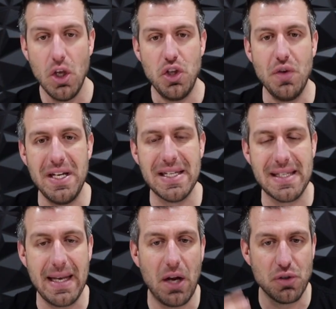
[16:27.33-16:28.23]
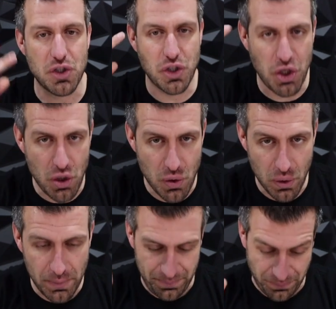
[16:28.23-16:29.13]
you need to send out
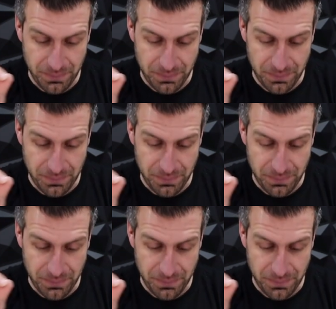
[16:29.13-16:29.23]
two